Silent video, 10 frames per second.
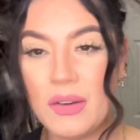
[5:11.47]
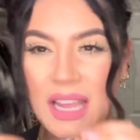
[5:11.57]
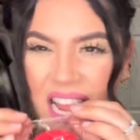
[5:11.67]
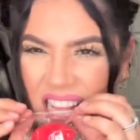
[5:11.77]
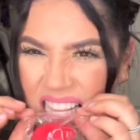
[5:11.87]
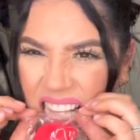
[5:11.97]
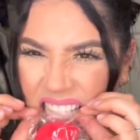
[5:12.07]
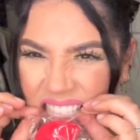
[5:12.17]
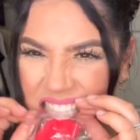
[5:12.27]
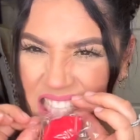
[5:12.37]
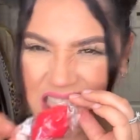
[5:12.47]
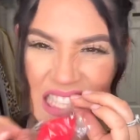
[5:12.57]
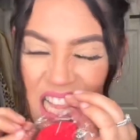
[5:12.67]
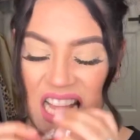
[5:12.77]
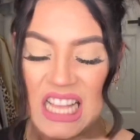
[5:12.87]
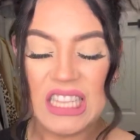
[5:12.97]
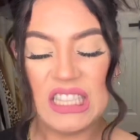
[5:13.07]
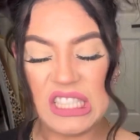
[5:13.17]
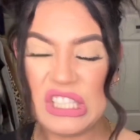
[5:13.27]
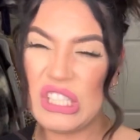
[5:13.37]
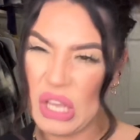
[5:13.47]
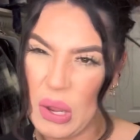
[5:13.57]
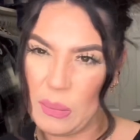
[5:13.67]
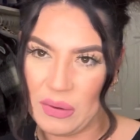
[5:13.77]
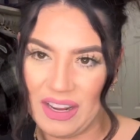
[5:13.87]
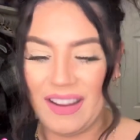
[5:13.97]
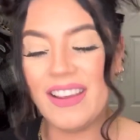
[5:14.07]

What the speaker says: Okay, let's just open it.